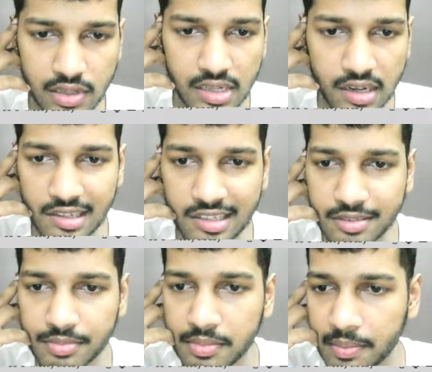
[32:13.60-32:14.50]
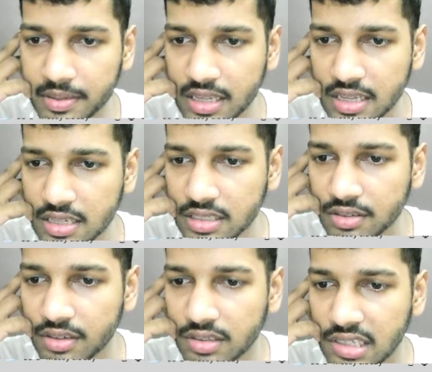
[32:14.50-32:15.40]
customer mapping,
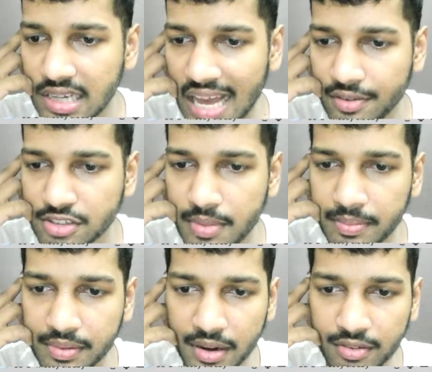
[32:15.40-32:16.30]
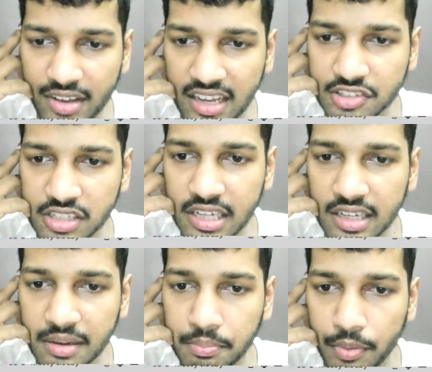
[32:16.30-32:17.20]
language mapping, manufacturing,
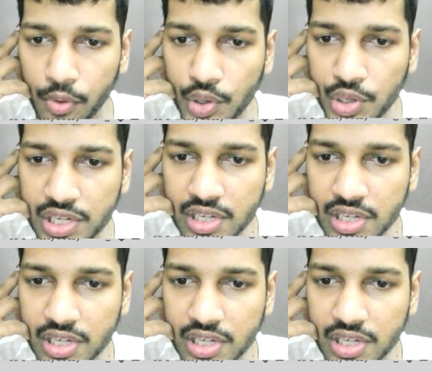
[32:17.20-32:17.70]
employee,